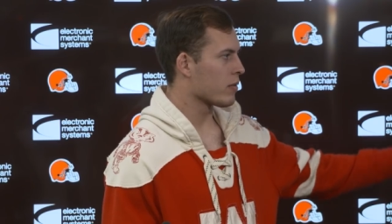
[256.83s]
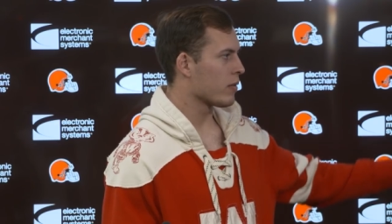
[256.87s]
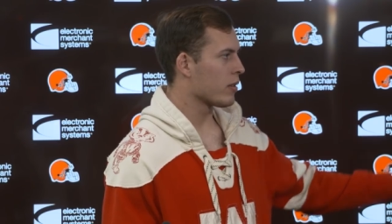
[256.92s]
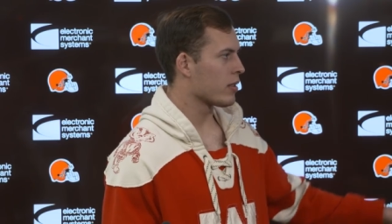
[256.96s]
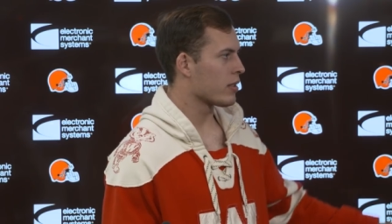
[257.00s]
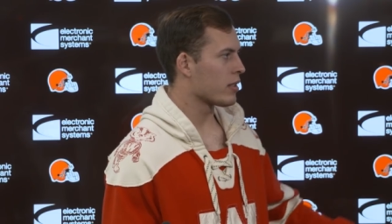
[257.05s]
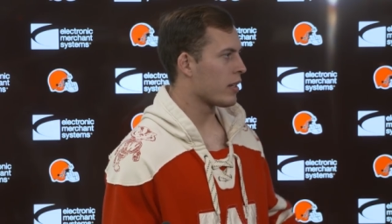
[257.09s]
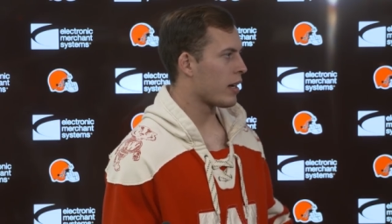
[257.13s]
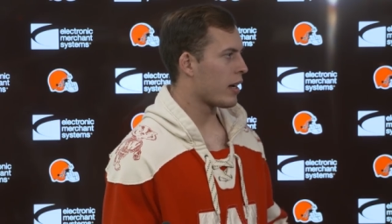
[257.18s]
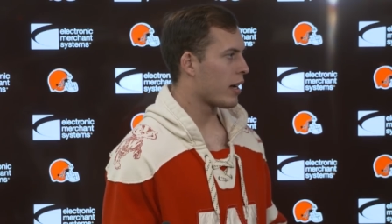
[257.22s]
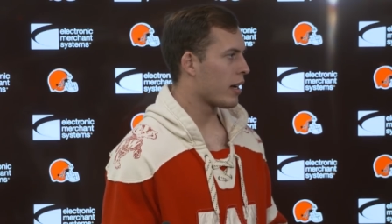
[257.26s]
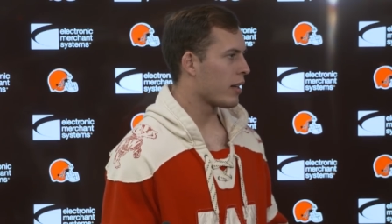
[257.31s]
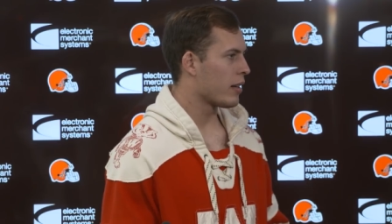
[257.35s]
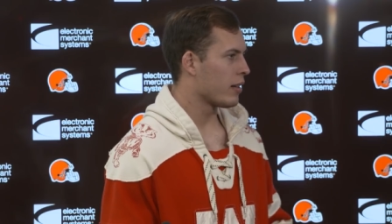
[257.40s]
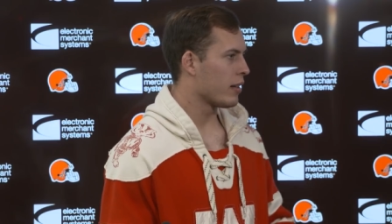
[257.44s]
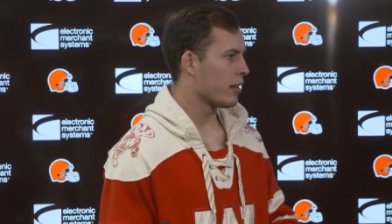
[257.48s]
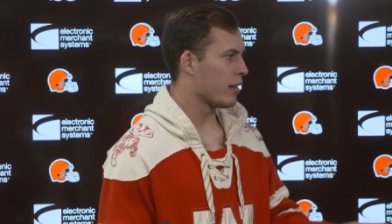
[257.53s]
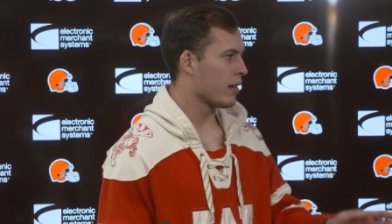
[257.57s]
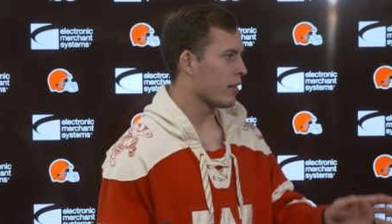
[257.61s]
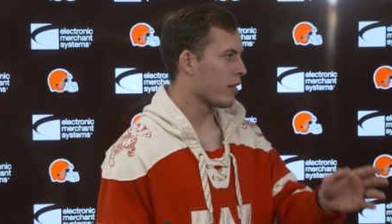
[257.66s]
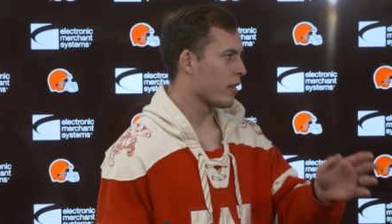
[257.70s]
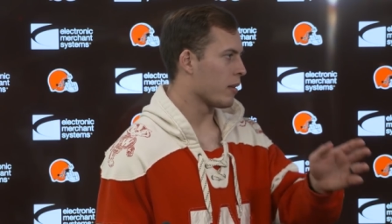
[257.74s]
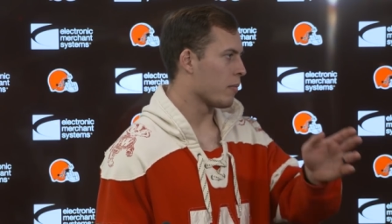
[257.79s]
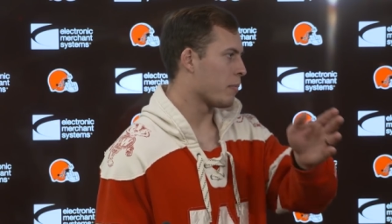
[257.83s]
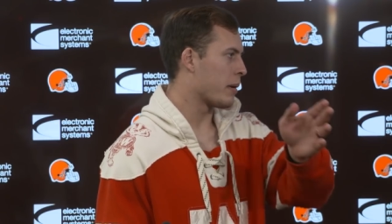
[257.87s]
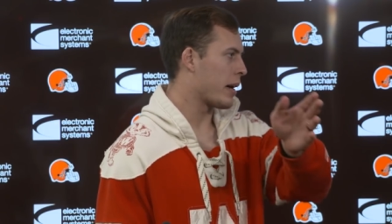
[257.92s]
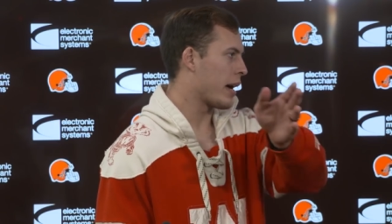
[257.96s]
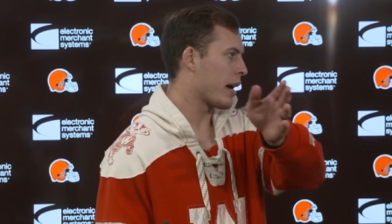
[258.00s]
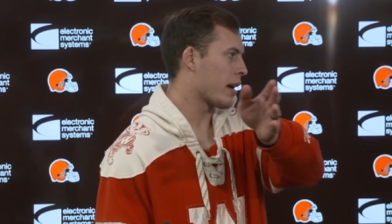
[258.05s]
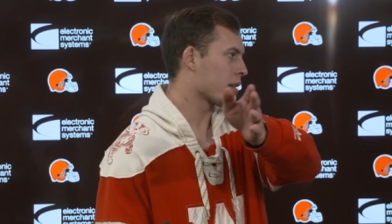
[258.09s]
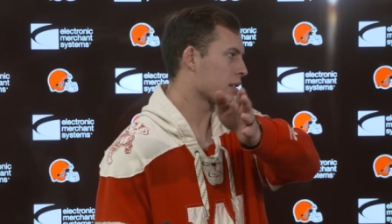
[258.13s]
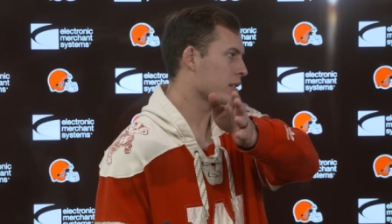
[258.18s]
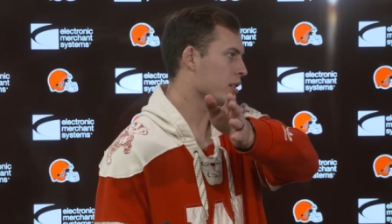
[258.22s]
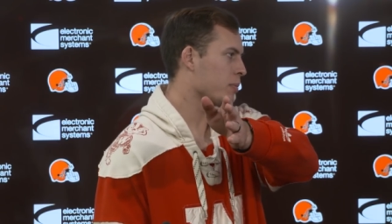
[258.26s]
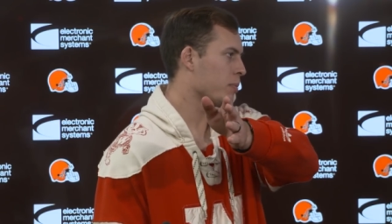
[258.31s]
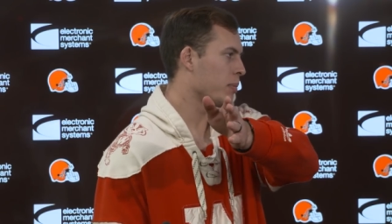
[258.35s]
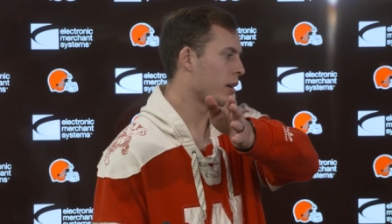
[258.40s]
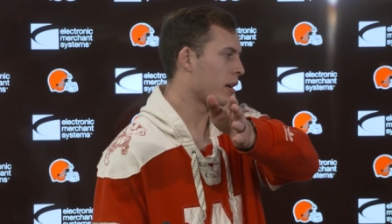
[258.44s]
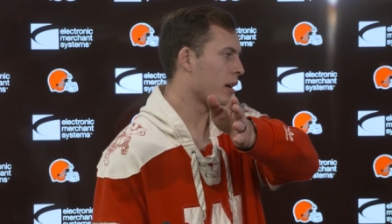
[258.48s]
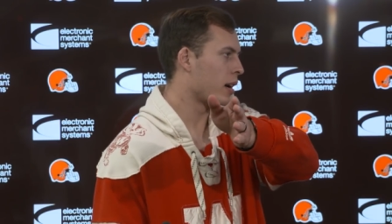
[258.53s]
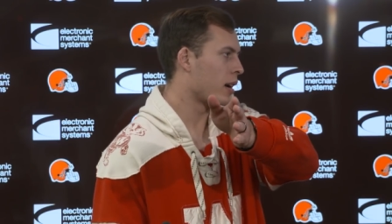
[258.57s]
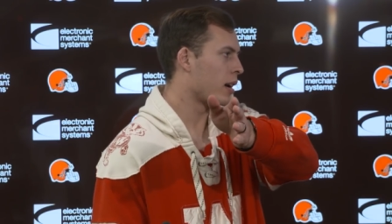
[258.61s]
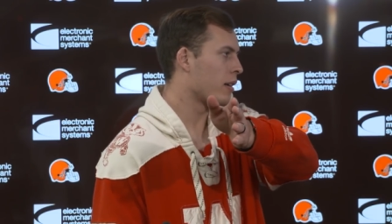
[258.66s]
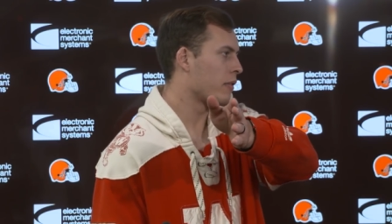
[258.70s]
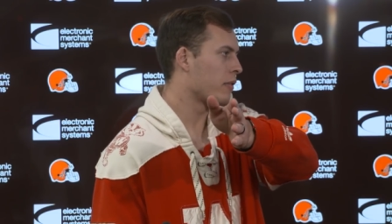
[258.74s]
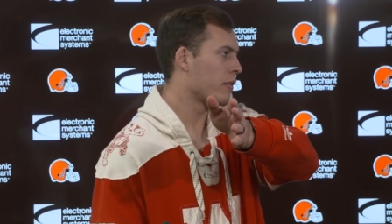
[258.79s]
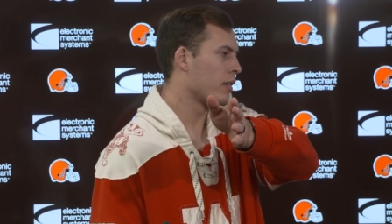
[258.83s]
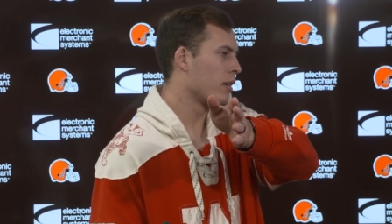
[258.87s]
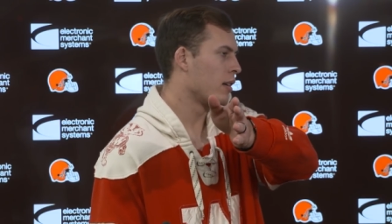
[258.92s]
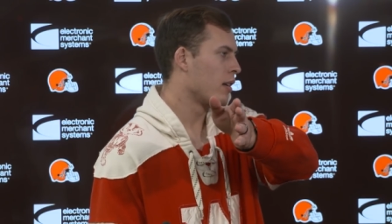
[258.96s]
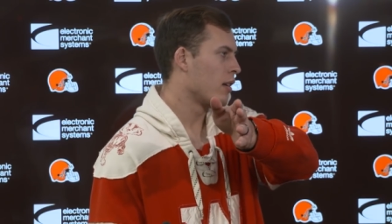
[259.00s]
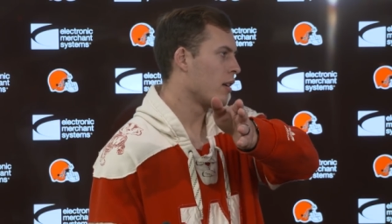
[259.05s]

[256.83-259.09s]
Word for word: one side, and then the back split off